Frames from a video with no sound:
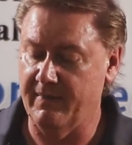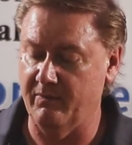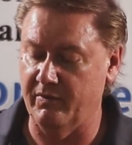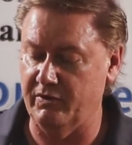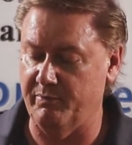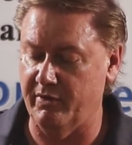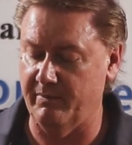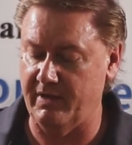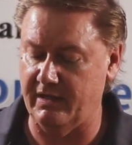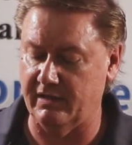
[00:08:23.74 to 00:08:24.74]
When you put
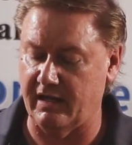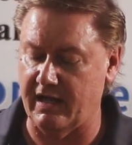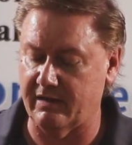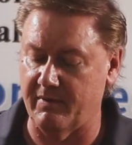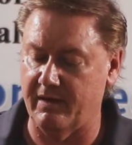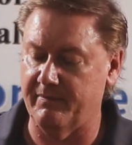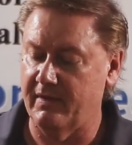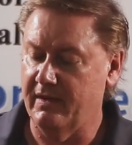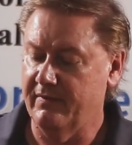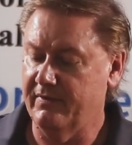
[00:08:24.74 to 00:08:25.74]
them in and lock them
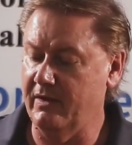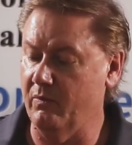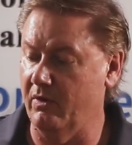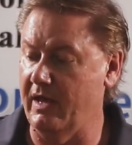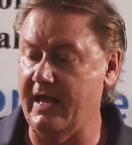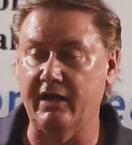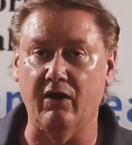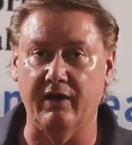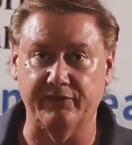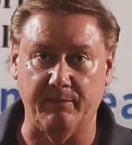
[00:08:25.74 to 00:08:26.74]
up, they will hang
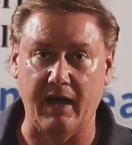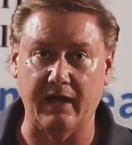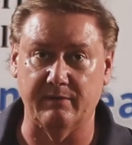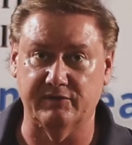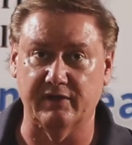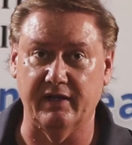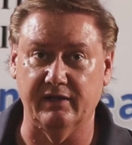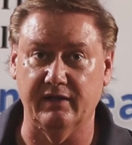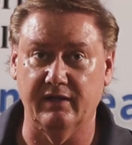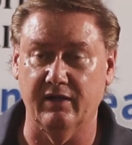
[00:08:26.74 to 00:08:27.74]
off the bottom
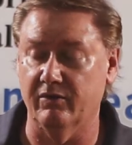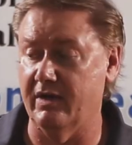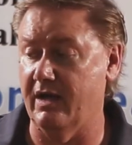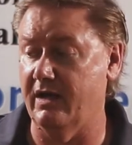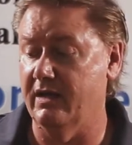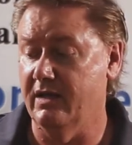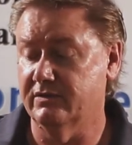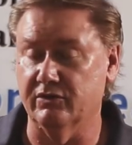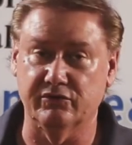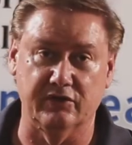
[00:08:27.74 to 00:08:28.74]
slightly, okay?
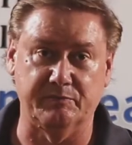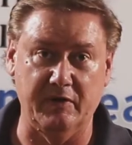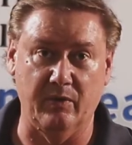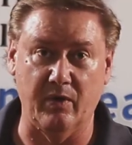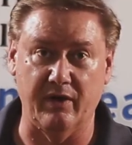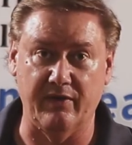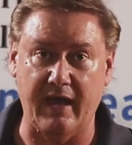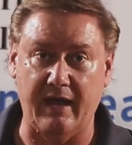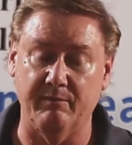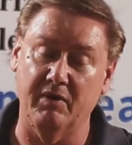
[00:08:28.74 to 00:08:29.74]
So just be aware of
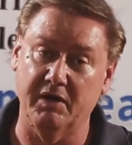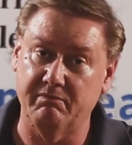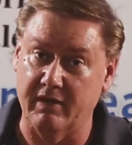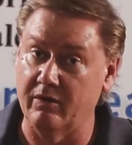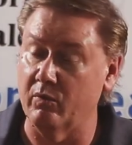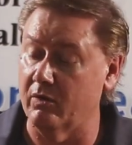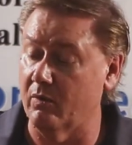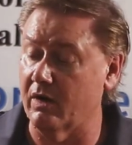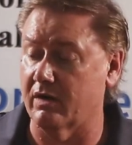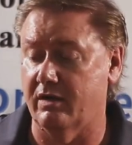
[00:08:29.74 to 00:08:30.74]
that, but they will
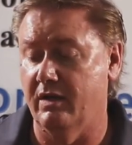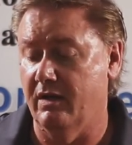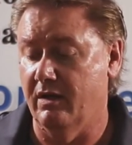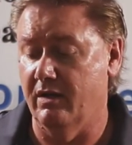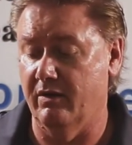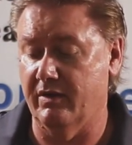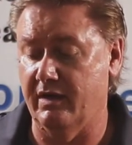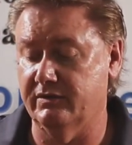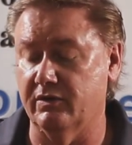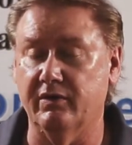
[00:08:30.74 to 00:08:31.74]
work.
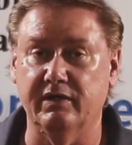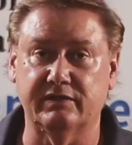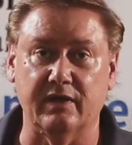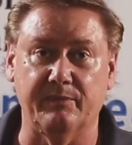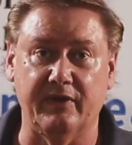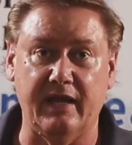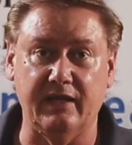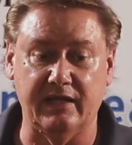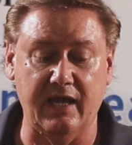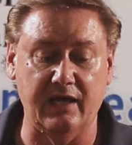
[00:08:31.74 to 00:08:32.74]
Okay, so it is something
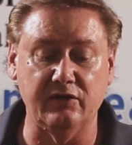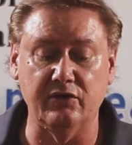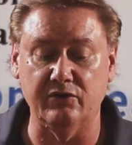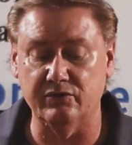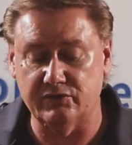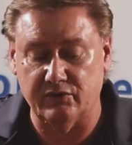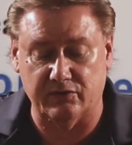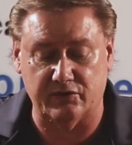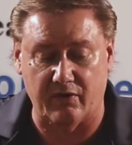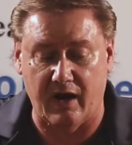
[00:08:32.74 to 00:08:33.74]
that you can use, you
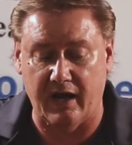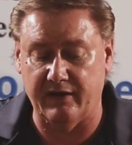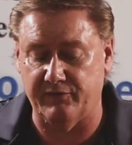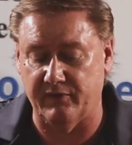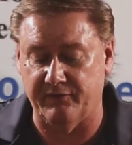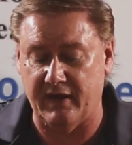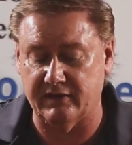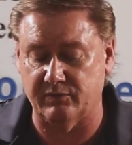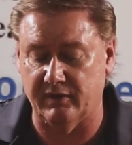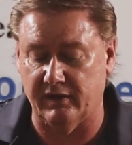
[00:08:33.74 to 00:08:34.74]
can try if
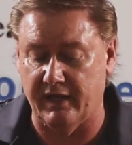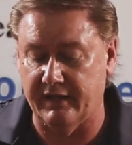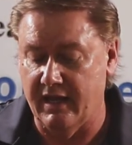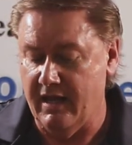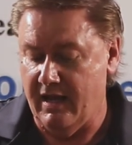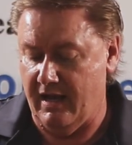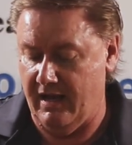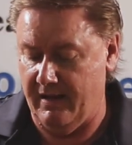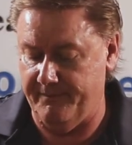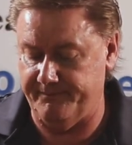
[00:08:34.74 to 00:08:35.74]
that's what you like.
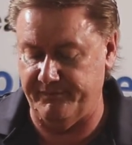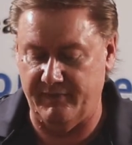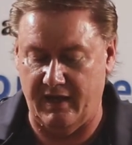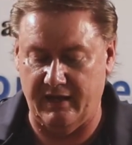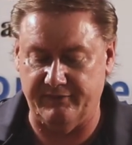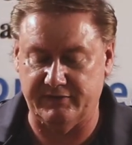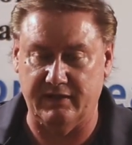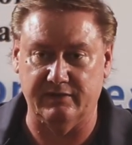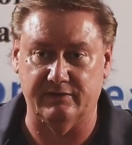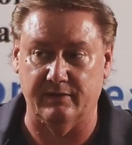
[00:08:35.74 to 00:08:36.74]
I've
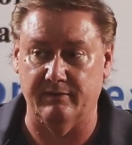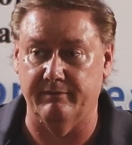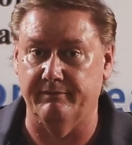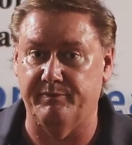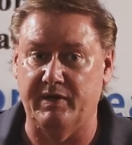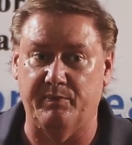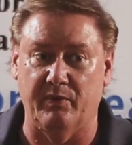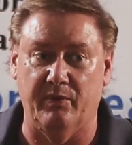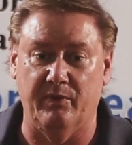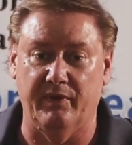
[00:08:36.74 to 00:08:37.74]
seen some
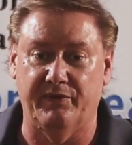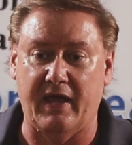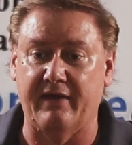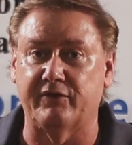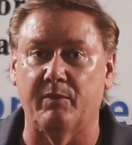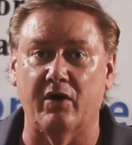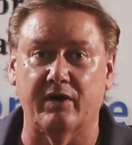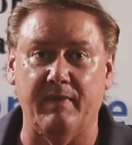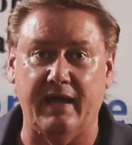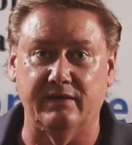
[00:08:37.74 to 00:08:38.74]
people with
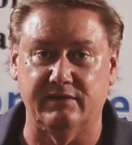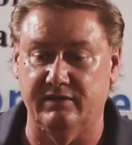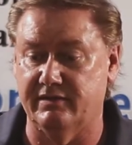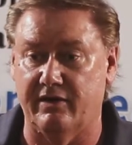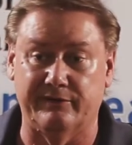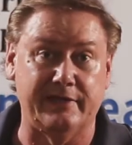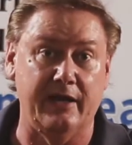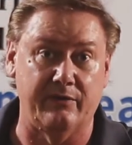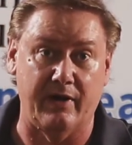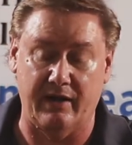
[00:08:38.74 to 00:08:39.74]
aftermarket magazines that are
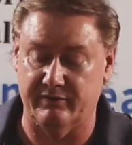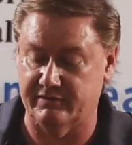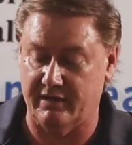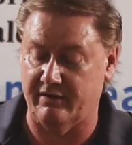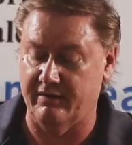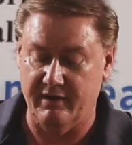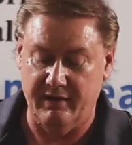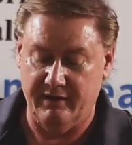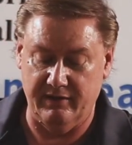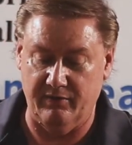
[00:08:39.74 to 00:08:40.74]
10 rounds that are,
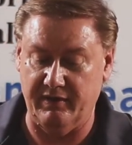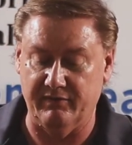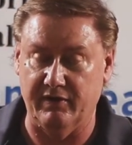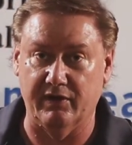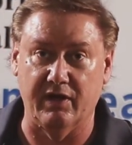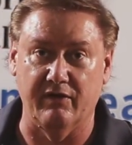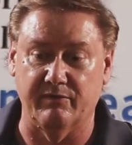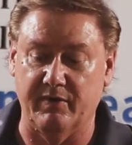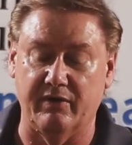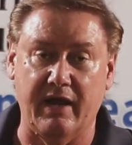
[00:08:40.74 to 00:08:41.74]
even in a
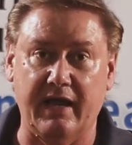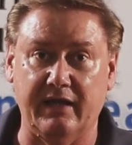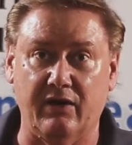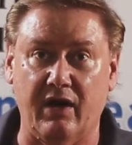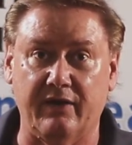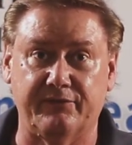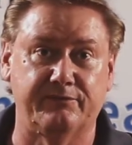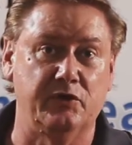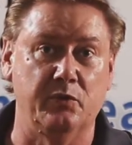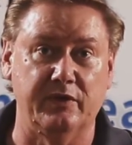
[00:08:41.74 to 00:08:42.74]
government, are hanging
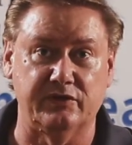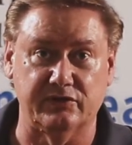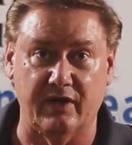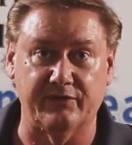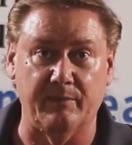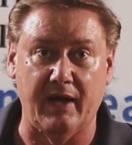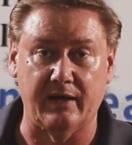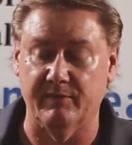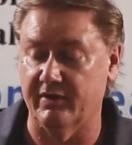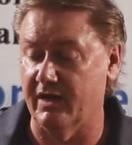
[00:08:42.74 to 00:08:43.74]
off 2 inches off the
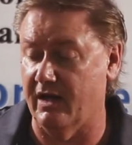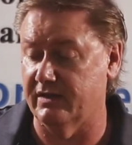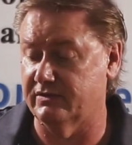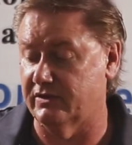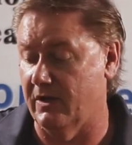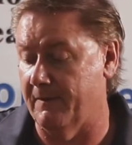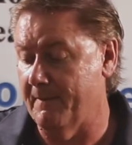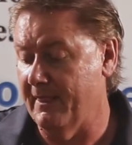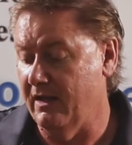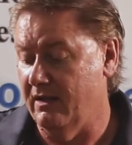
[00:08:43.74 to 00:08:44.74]
bottom of the gun. So
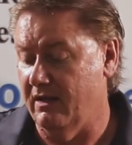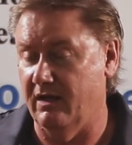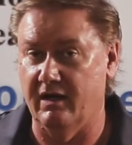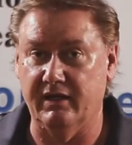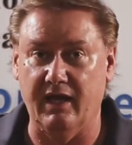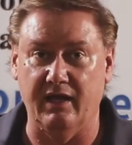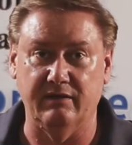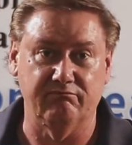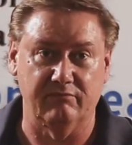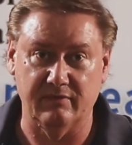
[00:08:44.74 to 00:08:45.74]

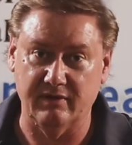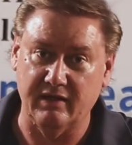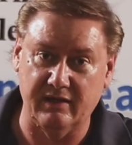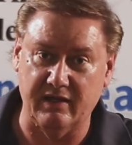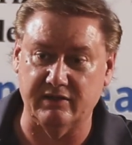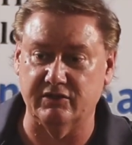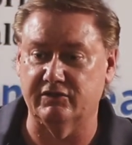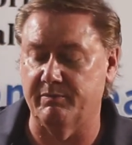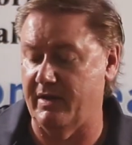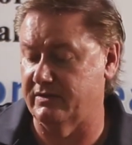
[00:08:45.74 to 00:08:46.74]
again, that
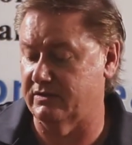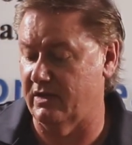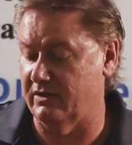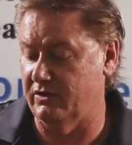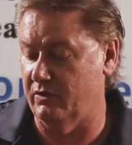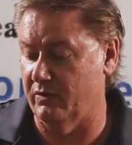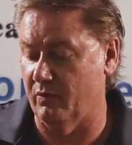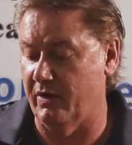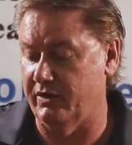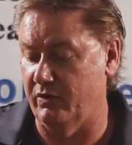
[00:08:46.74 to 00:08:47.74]
just depends on you
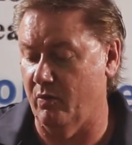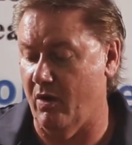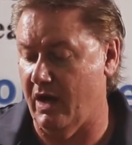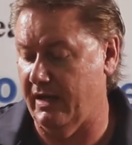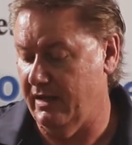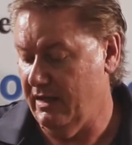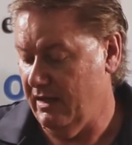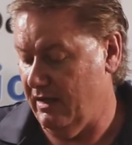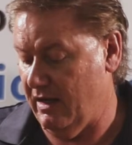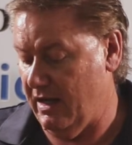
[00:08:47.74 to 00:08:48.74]
and what you want.
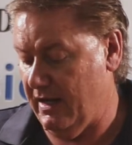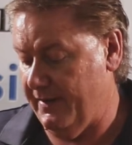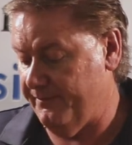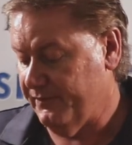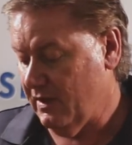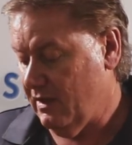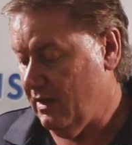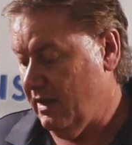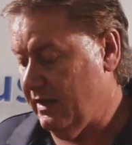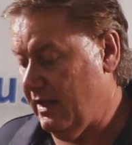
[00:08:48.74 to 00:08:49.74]

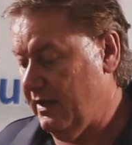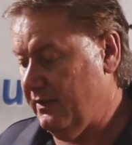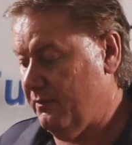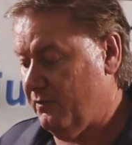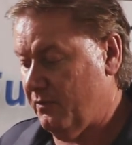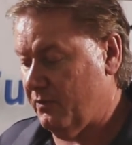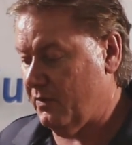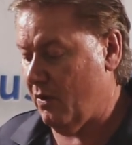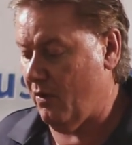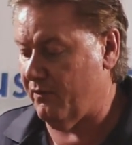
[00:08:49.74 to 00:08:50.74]
We'll
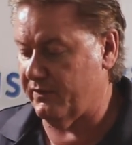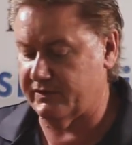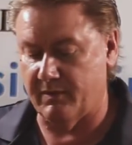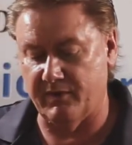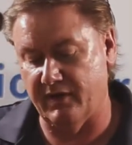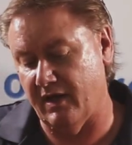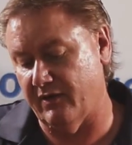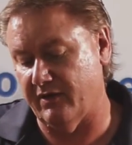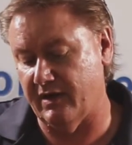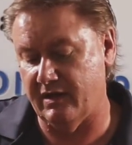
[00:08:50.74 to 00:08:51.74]
go over some of the
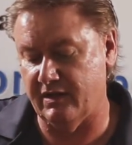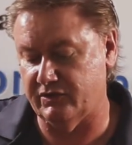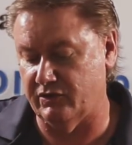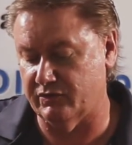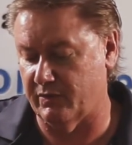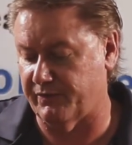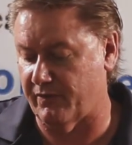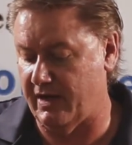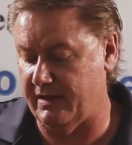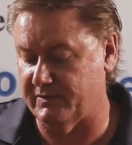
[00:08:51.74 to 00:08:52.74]
other issues with
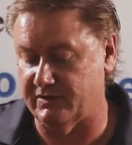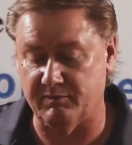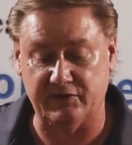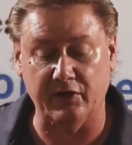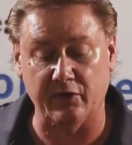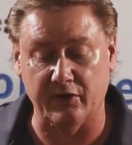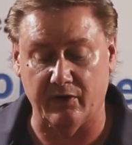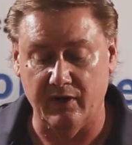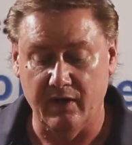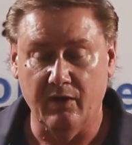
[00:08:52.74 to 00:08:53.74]
frames is
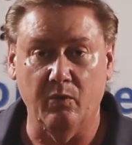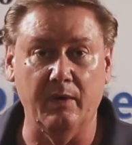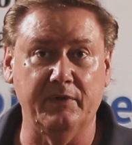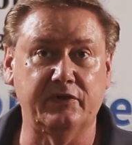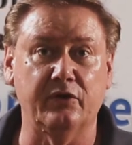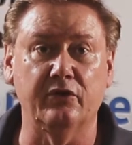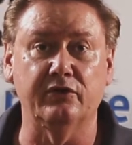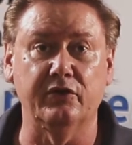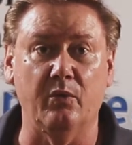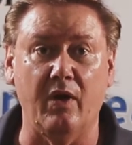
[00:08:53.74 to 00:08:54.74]
material. What
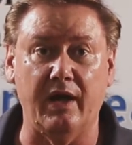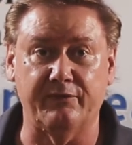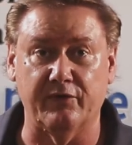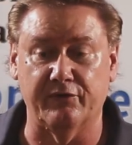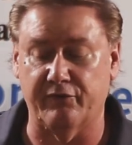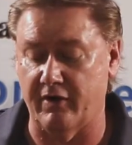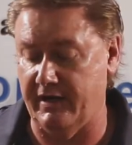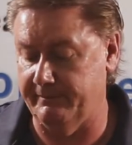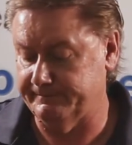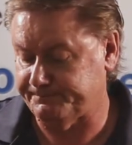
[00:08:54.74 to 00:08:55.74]
material do you want for a
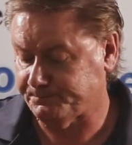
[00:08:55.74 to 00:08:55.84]
frame?